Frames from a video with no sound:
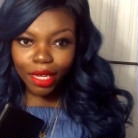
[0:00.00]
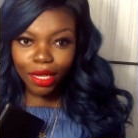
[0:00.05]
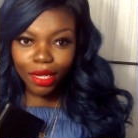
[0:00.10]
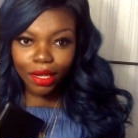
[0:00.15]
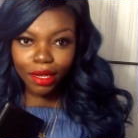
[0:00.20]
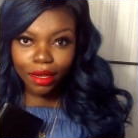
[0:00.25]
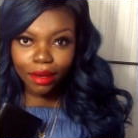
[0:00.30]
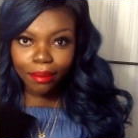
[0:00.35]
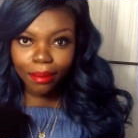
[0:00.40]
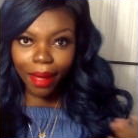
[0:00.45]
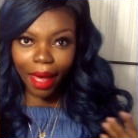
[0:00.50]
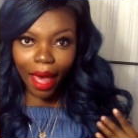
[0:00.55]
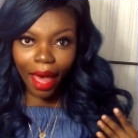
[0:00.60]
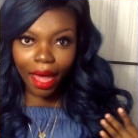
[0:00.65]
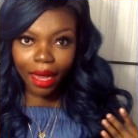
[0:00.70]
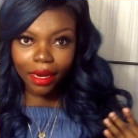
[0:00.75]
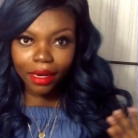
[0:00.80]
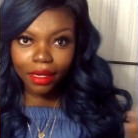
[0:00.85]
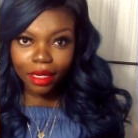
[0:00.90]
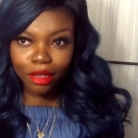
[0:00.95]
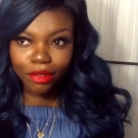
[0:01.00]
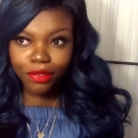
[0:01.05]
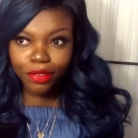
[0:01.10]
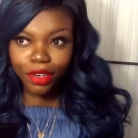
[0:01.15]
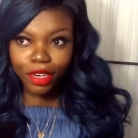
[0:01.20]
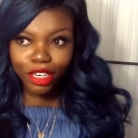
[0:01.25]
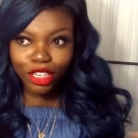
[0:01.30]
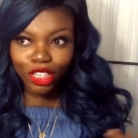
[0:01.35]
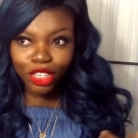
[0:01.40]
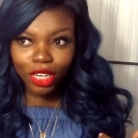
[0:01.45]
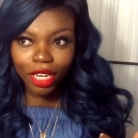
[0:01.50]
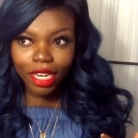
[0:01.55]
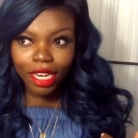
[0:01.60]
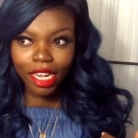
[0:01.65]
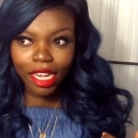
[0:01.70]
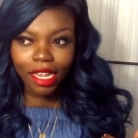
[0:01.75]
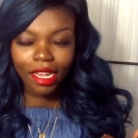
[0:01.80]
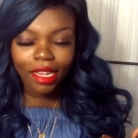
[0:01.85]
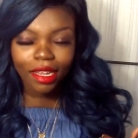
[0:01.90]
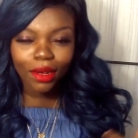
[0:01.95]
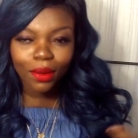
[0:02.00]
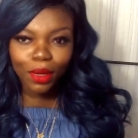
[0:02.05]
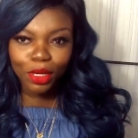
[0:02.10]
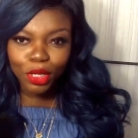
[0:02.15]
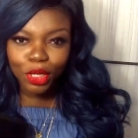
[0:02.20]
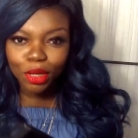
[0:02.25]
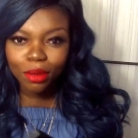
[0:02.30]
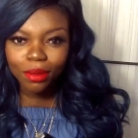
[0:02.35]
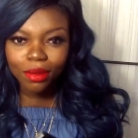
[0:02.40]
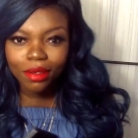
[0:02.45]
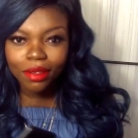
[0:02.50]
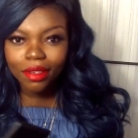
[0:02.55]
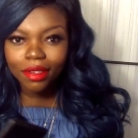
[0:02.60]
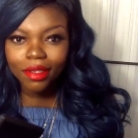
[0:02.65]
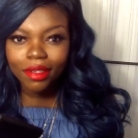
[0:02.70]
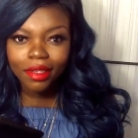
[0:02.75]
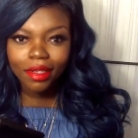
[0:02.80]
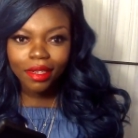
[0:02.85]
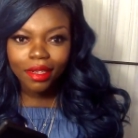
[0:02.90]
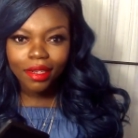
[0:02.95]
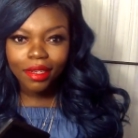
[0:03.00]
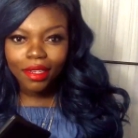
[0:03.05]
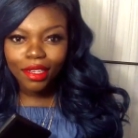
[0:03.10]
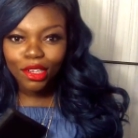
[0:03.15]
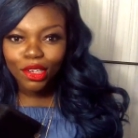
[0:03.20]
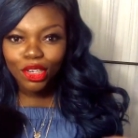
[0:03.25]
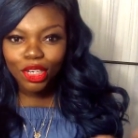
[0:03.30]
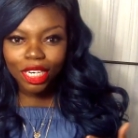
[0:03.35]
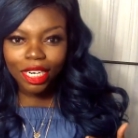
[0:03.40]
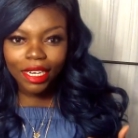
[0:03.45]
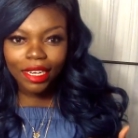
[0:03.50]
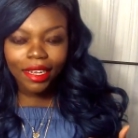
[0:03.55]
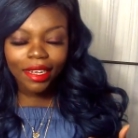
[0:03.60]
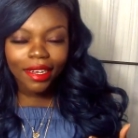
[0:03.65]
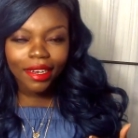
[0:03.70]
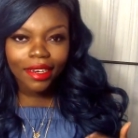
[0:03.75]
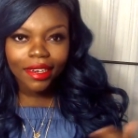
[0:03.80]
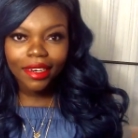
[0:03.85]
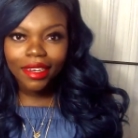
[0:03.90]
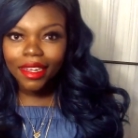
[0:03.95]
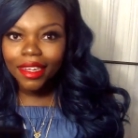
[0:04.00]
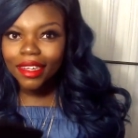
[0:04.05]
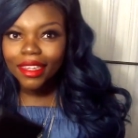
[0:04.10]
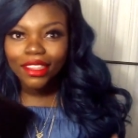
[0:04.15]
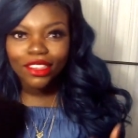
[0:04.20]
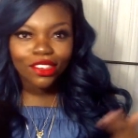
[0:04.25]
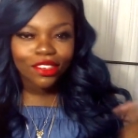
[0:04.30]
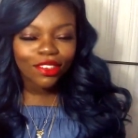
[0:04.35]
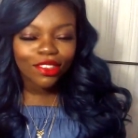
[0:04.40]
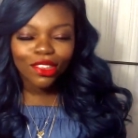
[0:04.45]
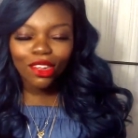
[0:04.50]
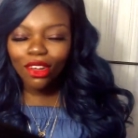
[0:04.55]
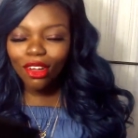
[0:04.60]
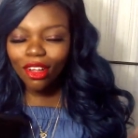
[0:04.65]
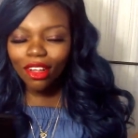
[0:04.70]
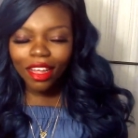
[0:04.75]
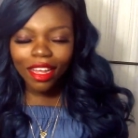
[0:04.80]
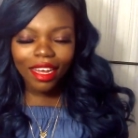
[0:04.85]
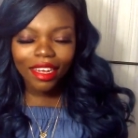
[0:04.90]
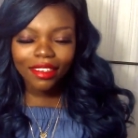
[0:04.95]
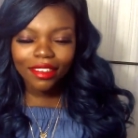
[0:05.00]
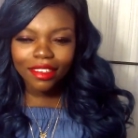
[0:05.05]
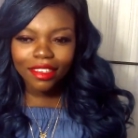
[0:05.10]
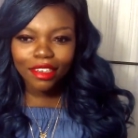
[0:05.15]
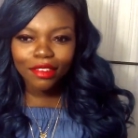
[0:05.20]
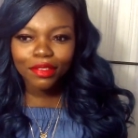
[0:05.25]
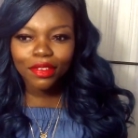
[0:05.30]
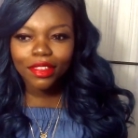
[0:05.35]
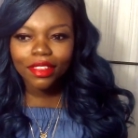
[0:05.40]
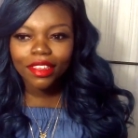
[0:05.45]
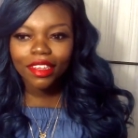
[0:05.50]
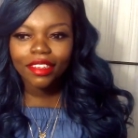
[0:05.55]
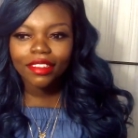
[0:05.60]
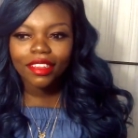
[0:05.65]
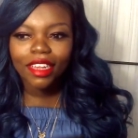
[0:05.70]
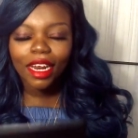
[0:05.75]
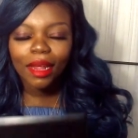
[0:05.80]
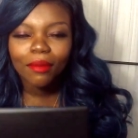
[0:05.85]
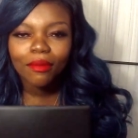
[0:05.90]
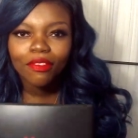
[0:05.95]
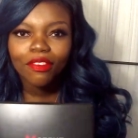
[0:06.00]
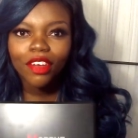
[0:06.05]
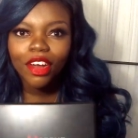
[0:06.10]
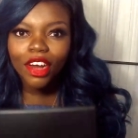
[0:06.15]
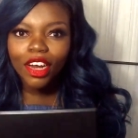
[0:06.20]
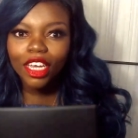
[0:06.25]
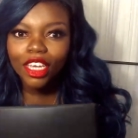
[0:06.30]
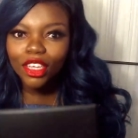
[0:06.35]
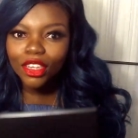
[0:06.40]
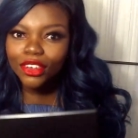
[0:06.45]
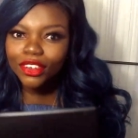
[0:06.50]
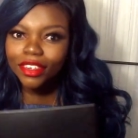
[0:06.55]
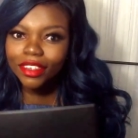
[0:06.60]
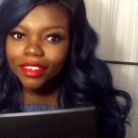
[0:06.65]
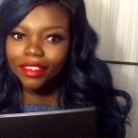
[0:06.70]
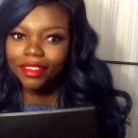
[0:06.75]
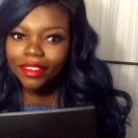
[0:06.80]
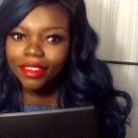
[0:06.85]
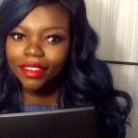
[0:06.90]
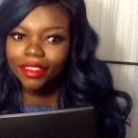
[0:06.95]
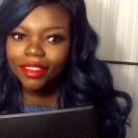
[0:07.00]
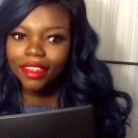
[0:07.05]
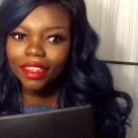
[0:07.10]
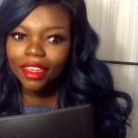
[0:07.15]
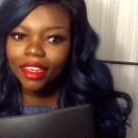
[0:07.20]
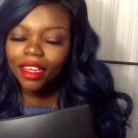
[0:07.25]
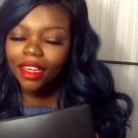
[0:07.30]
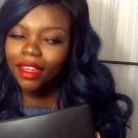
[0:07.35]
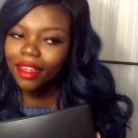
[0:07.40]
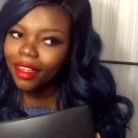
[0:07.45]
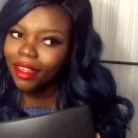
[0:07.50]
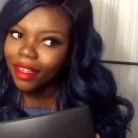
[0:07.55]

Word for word: good, bad, indifferent, shady, questionable, great, just all kinds of different things. And I'm very curious to see